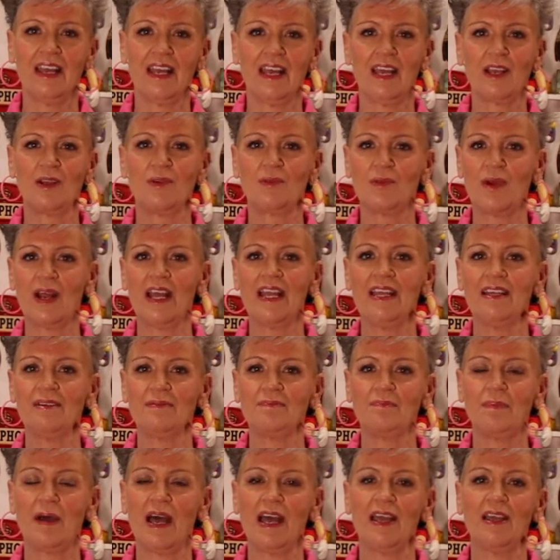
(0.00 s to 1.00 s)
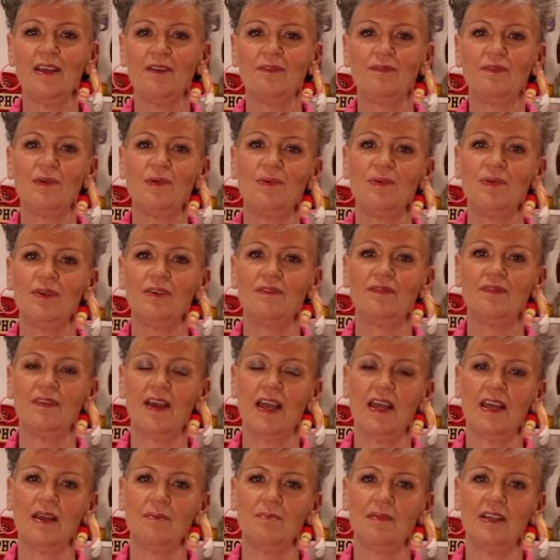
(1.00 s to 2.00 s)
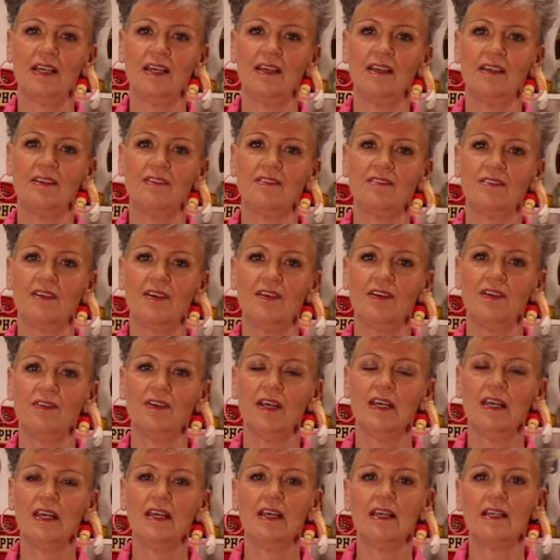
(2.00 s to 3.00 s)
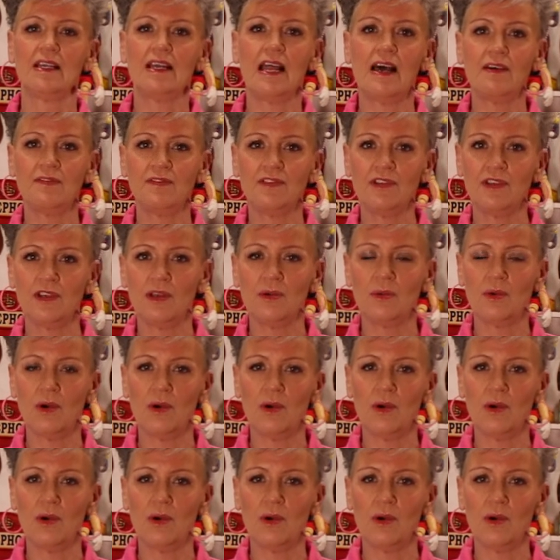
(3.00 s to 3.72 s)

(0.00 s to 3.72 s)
A great Pay It Forward family. So love to you